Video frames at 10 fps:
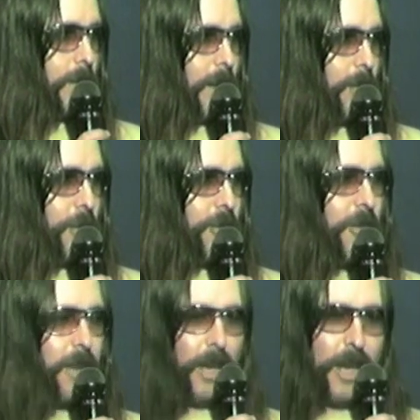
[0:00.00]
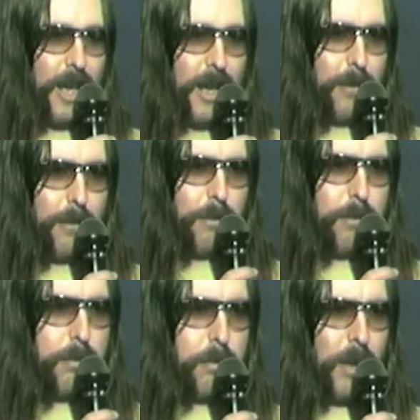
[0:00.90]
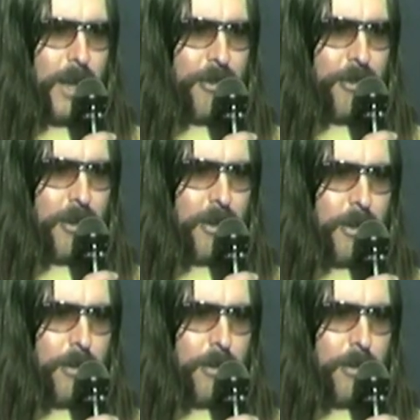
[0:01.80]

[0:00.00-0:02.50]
at which the blacks are